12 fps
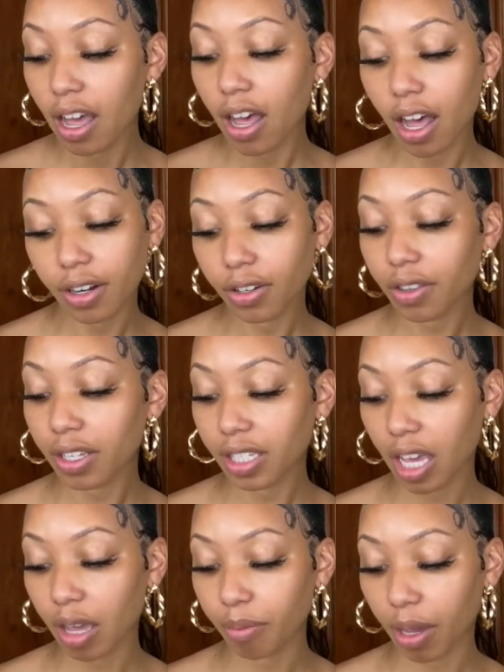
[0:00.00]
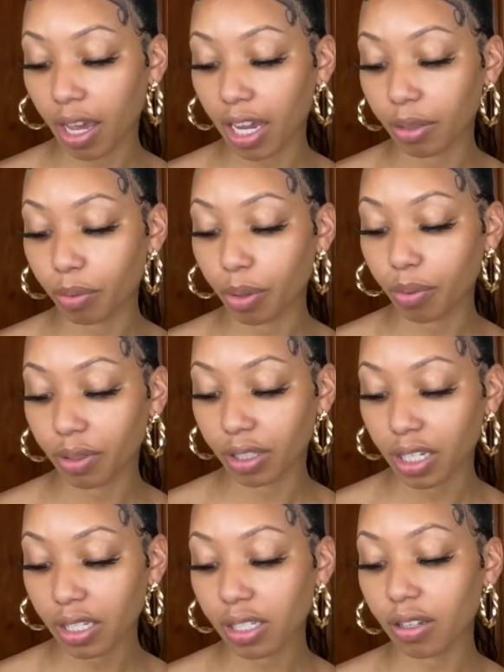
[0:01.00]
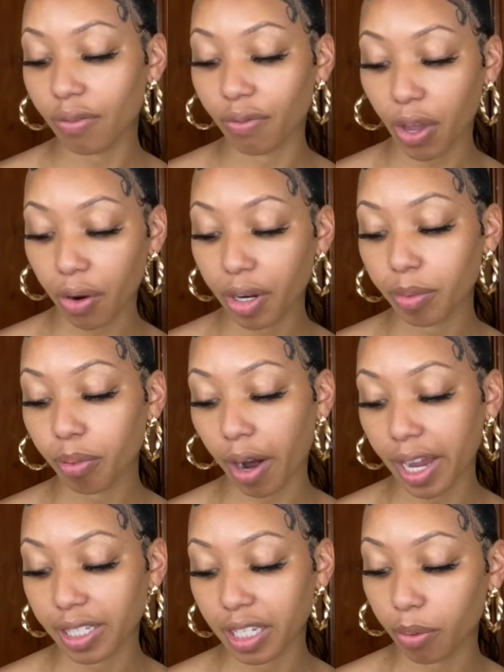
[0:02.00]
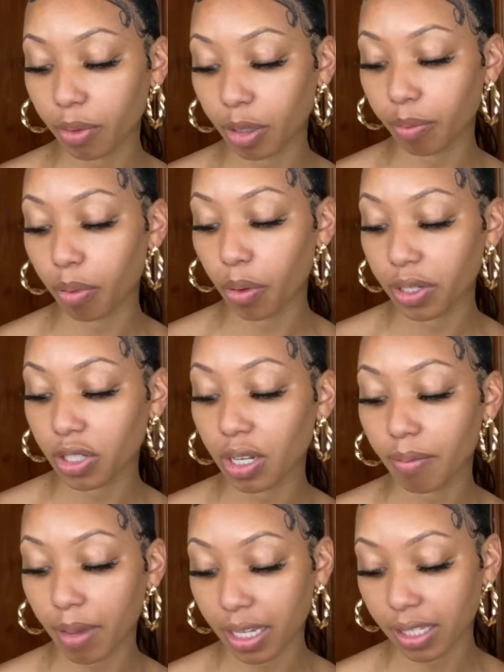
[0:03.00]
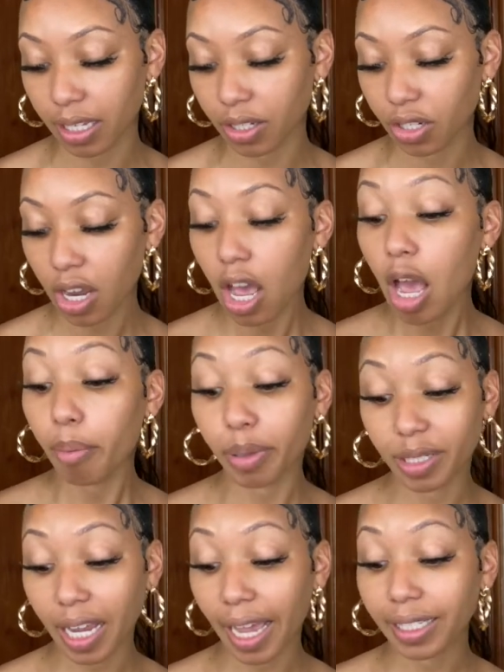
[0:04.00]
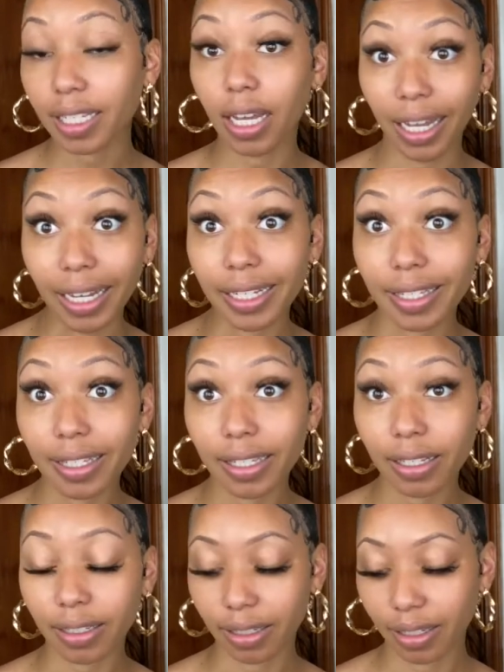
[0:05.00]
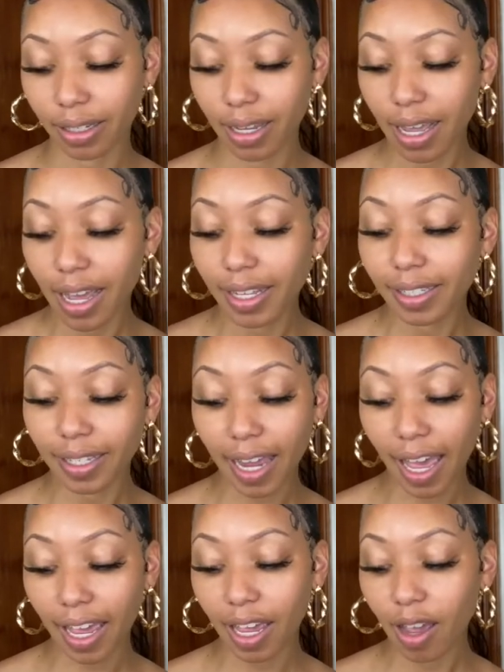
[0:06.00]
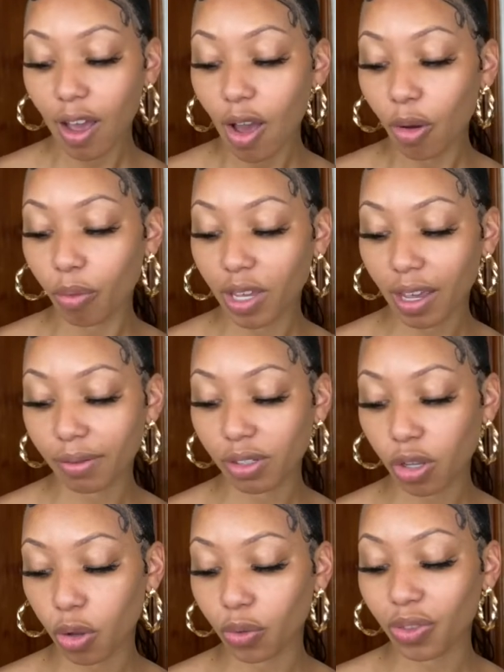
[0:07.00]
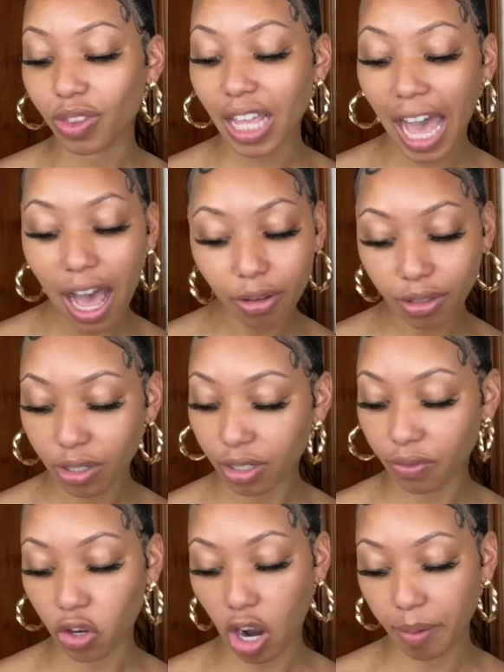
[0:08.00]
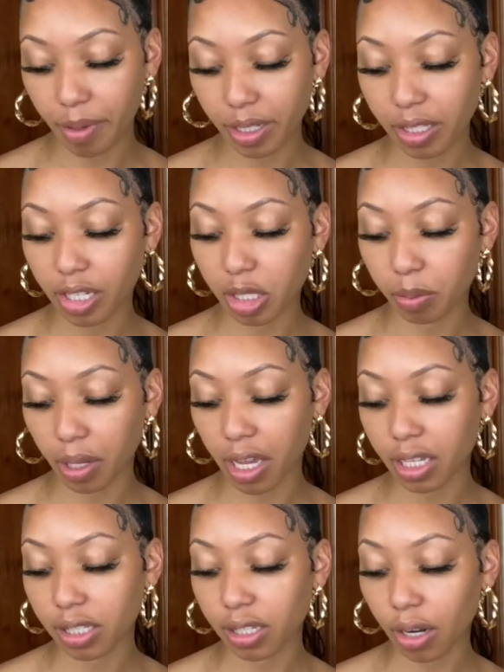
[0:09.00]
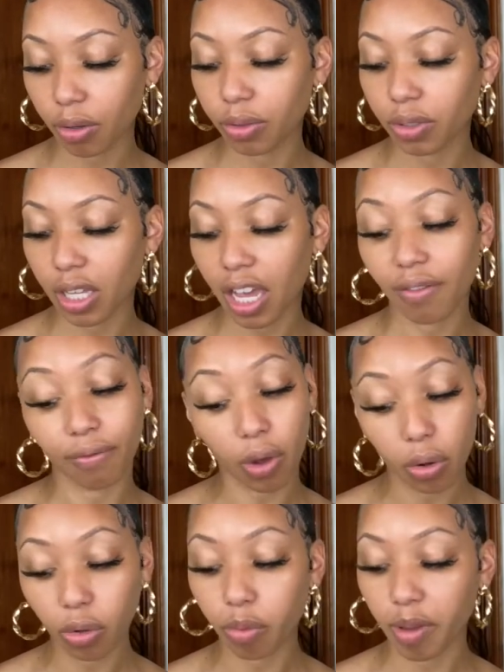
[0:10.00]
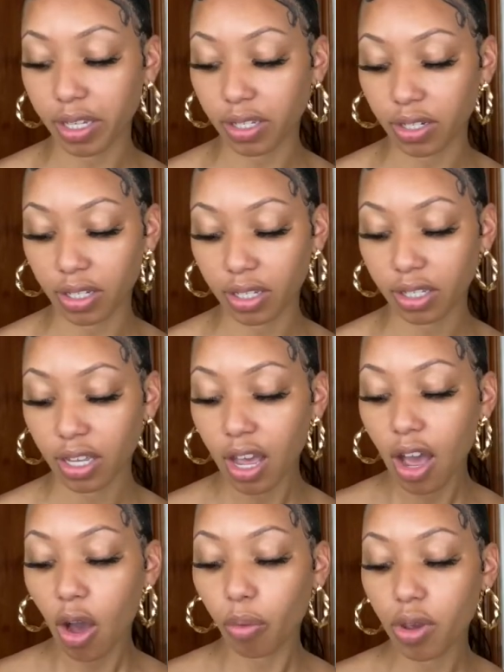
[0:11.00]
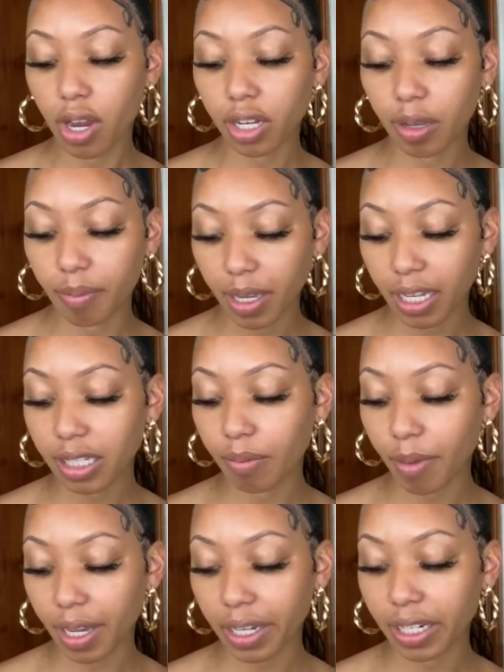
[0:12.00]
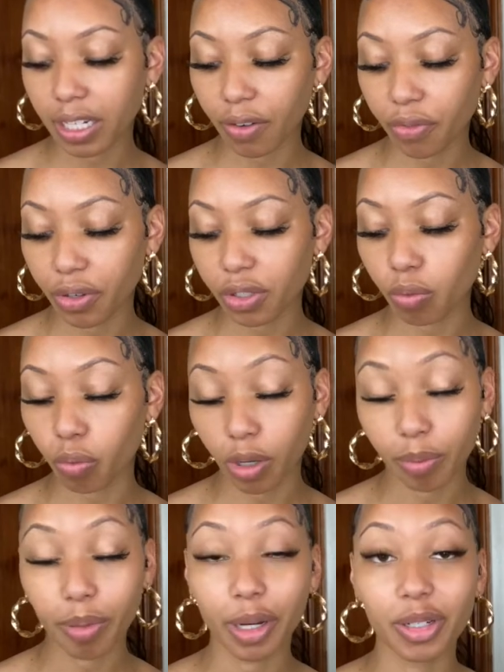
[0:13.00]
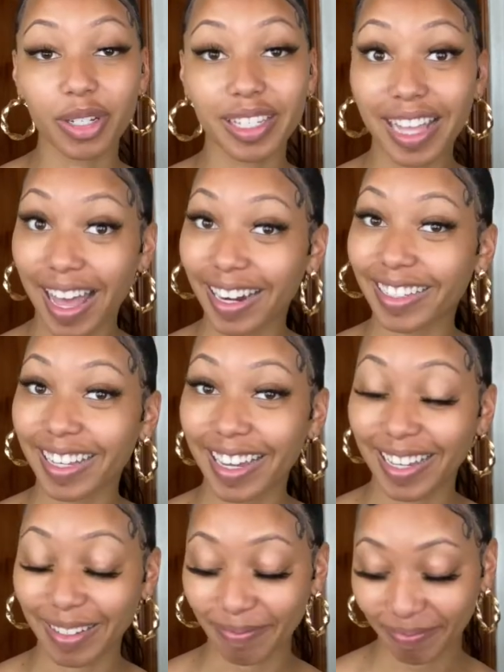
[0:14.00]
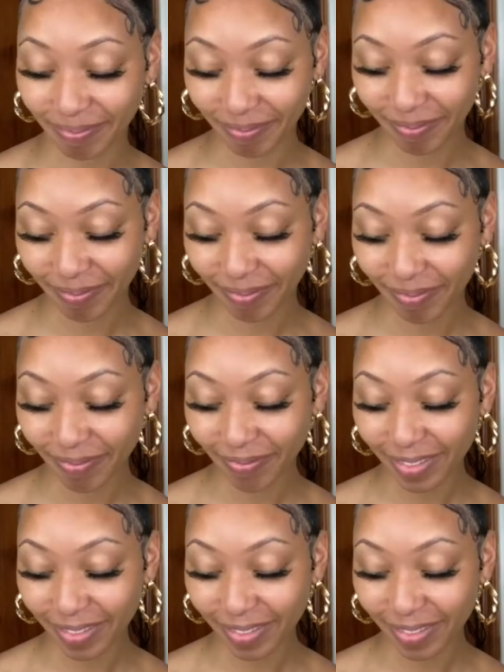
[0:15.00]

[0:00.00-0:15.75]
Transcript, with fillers: Under this campaign, we released varied prices with a poignant message, protect us. Today, we have sold thousands of garments displaying subtle yet vocal messages. We are committed to making a difference one purchase at a time.